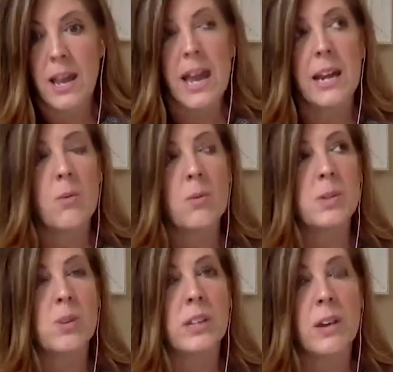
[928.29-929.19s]
And it
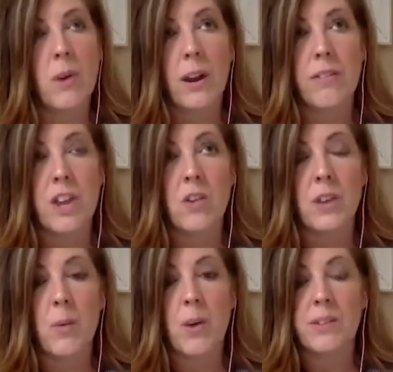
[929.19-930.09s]
was really one of the
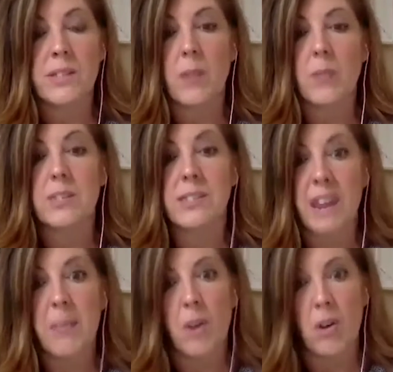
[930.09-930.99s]
only ones that was
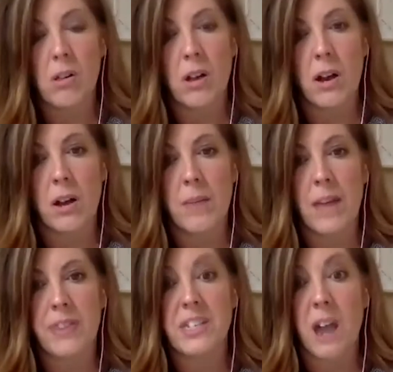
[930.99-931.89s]
stable.
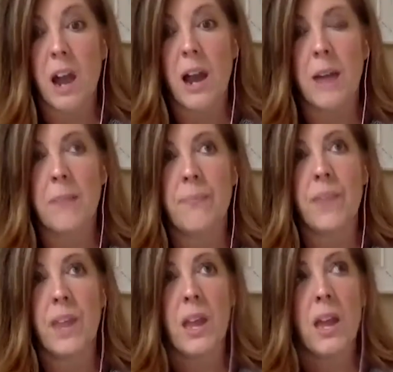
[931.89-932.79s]
At the time,
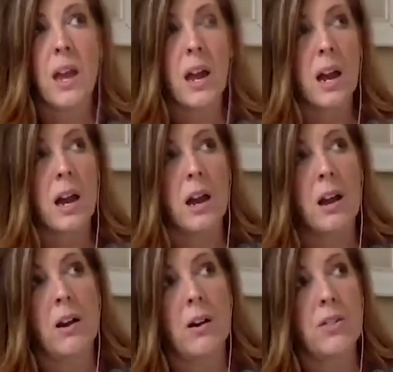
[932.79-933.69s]

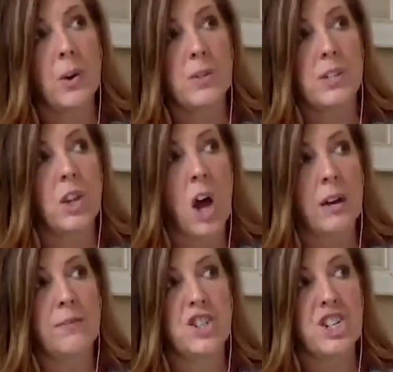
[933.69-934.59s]
there was a lot
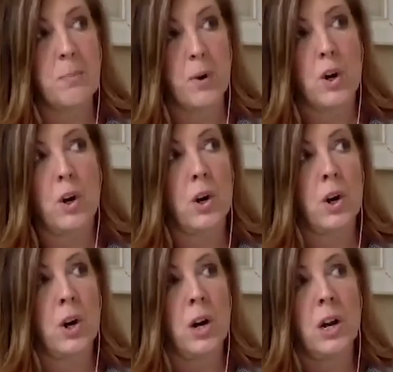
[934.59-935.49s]
of
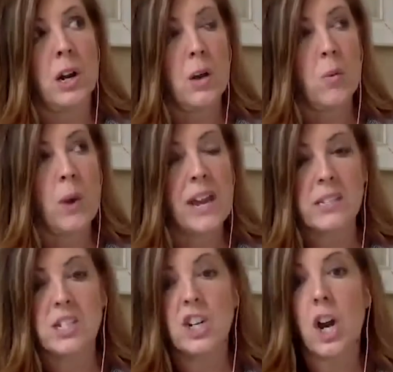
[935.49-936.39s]
cheaper
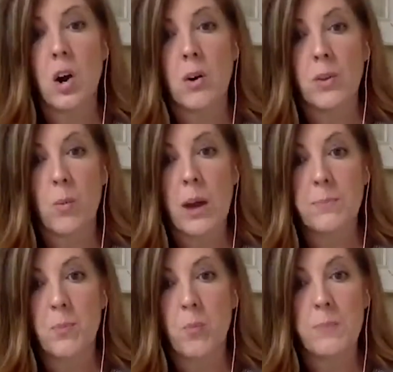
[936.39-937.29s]
ways to go on the
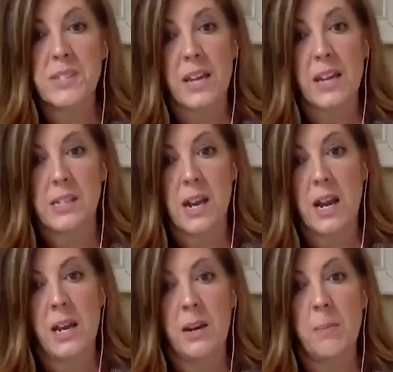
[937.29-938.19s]
website
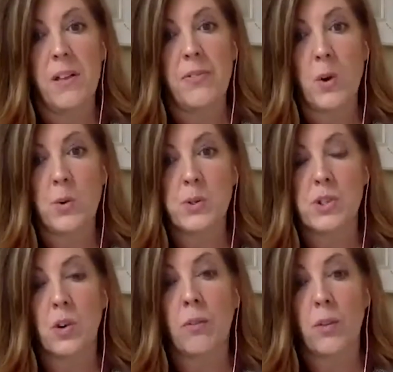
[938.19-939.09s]
side, but those
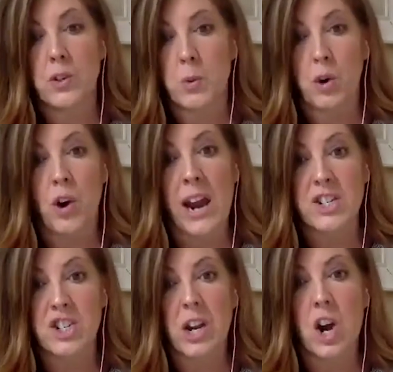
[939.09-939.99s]
servers were
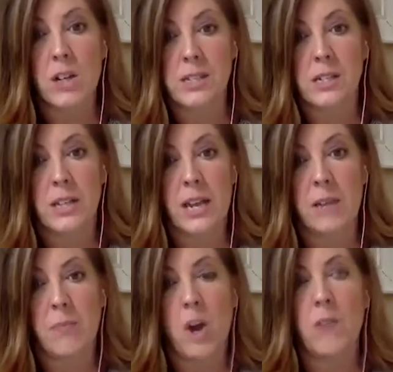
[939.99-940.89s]
crashing constantly.
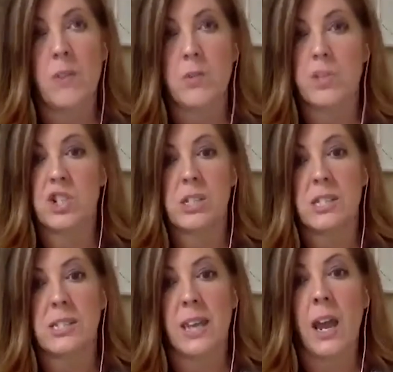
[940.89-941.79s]
And part of it was just the
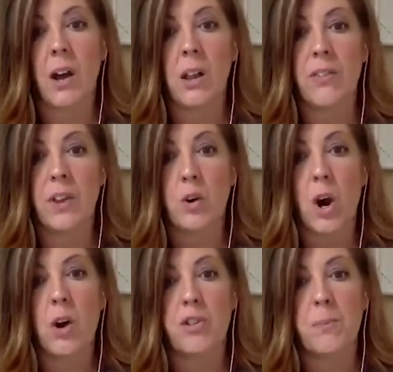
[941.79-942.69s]
scale and the growth.